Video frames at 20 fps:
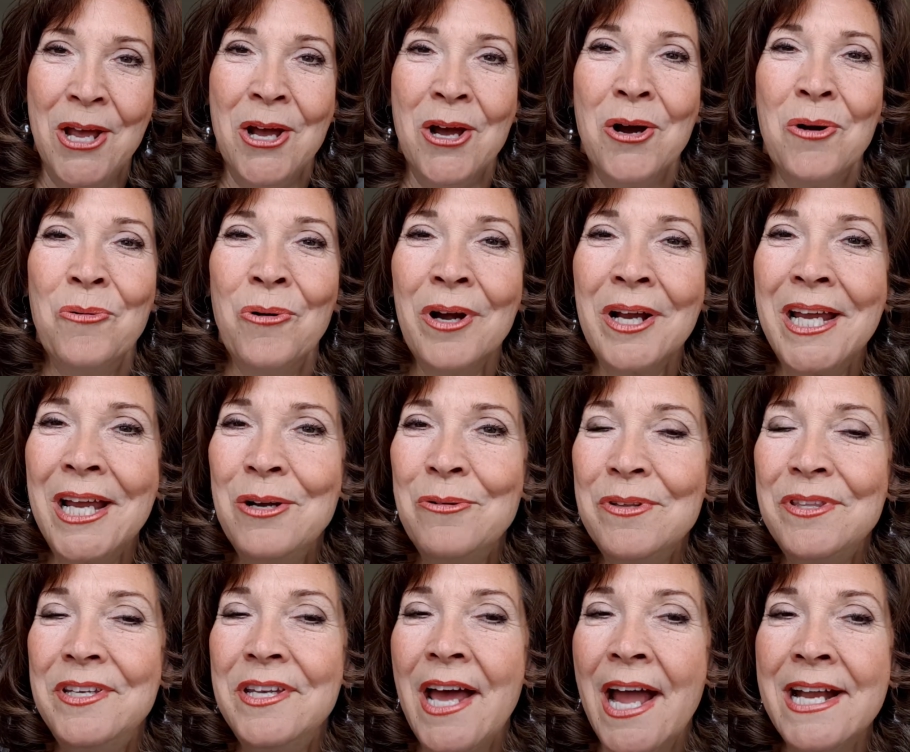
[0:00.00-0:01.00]
Working
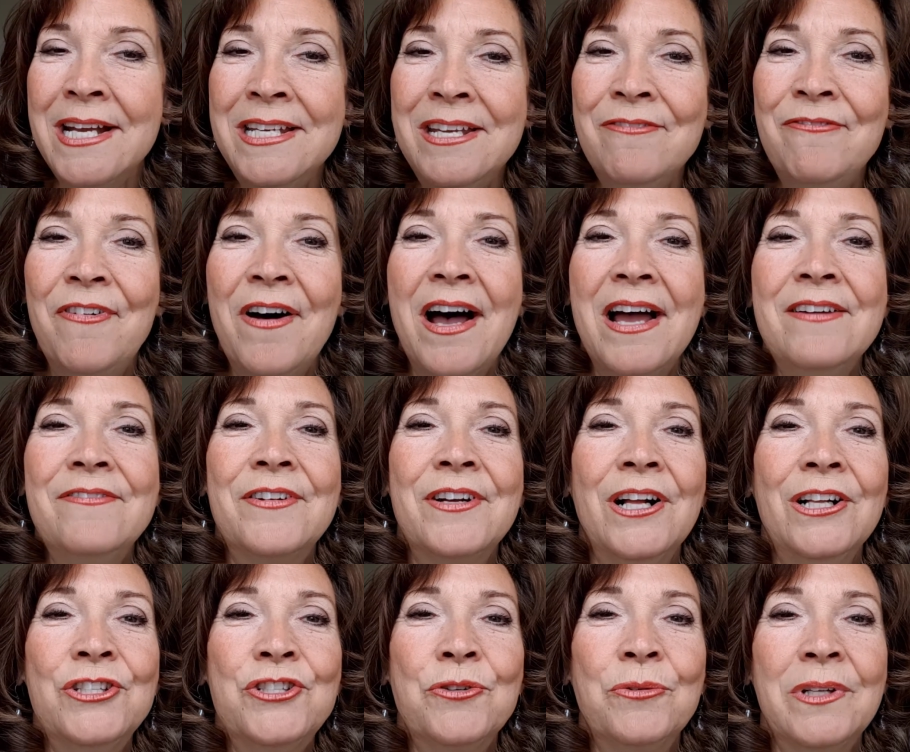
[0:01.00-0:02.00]
with 95
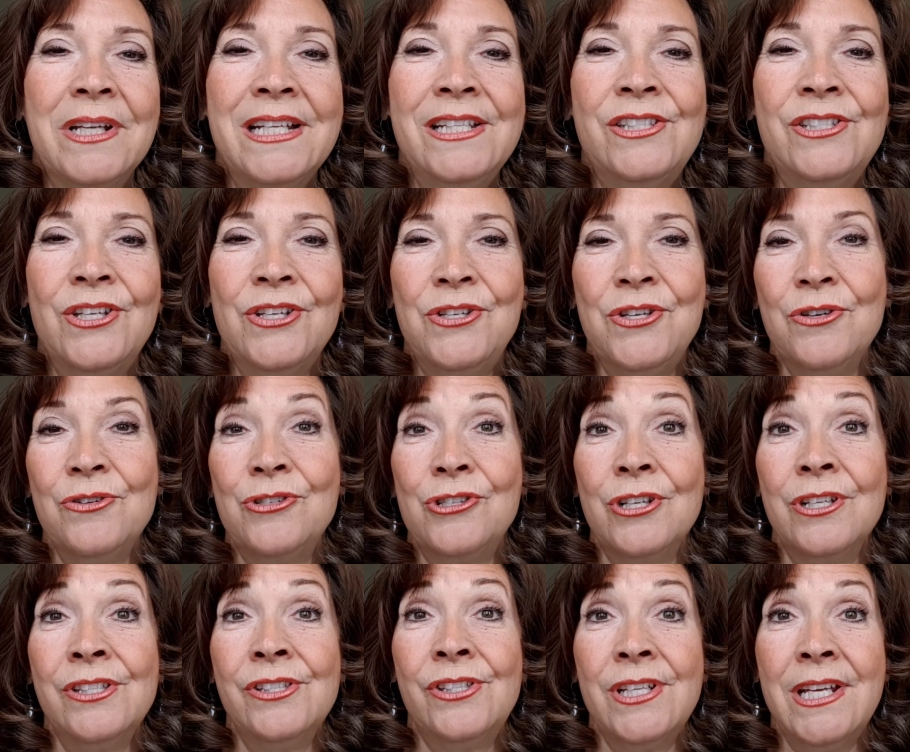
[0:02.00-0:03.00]
cultural
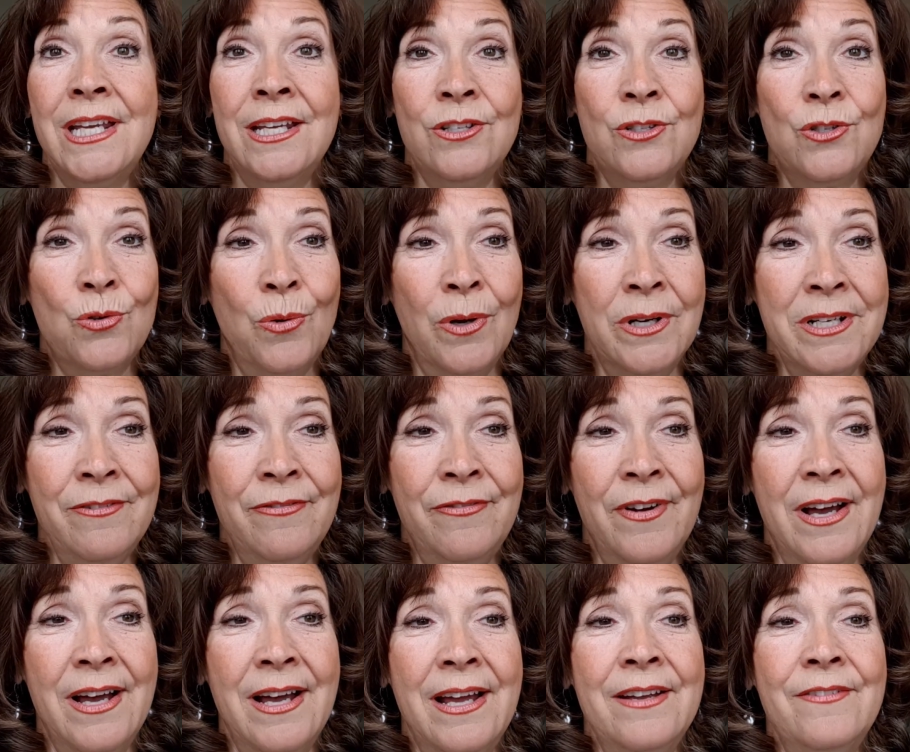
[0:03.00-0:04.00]
institutions in
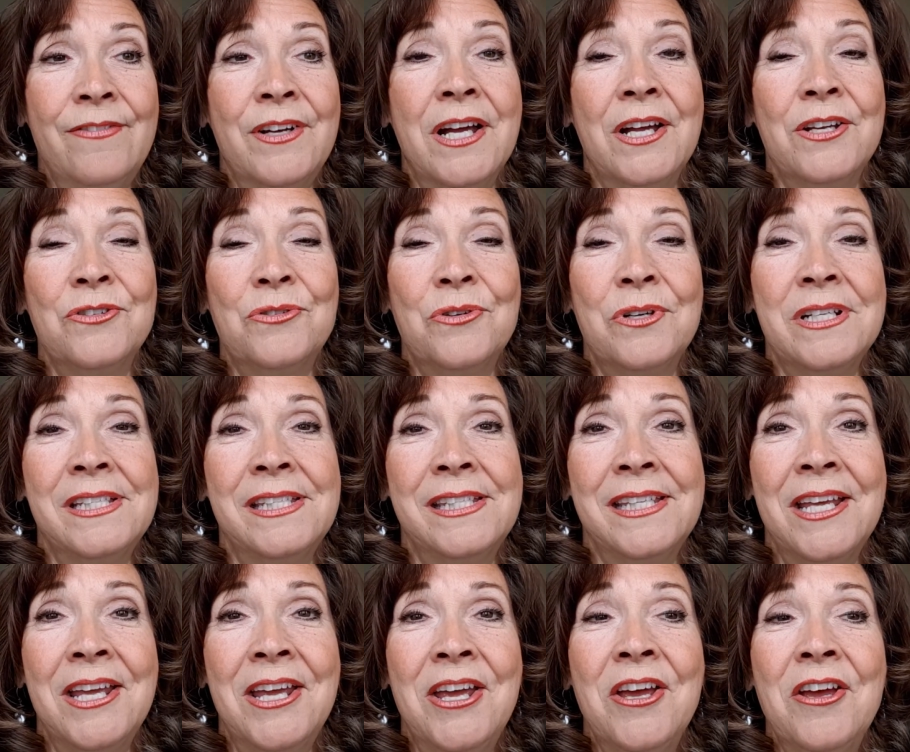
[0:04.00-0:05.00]
25 countries,